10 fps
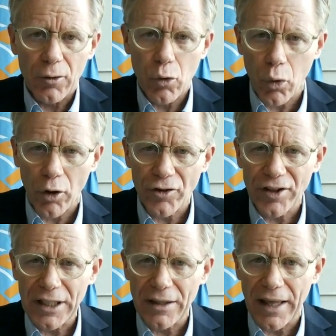
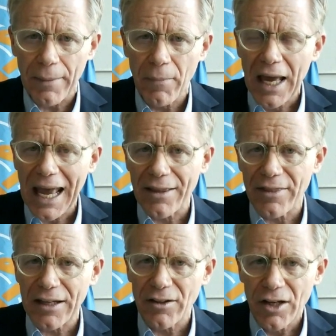quarantine them, and
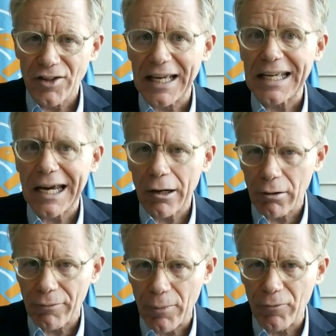then take care
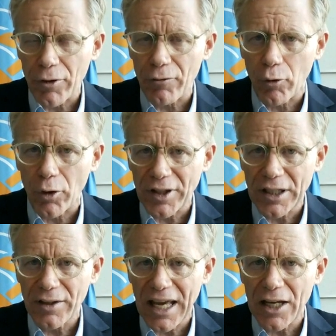of them for the
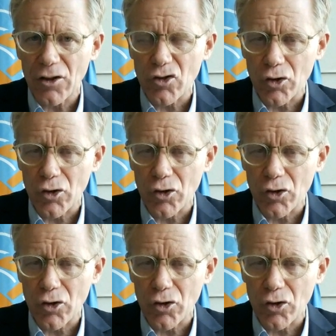14 days,